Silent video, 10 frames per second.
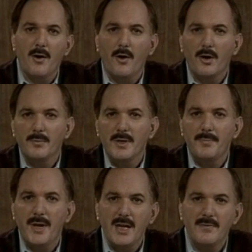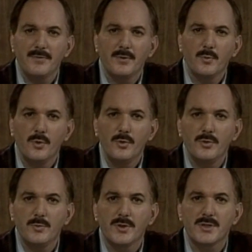a horribly painful
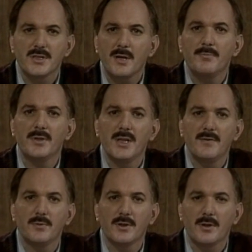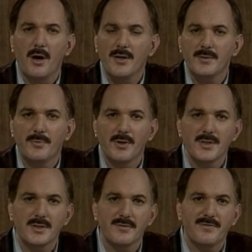wound which some believe will cause a
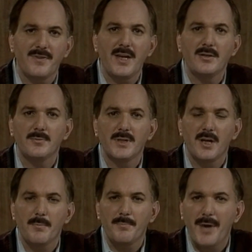person to faint or become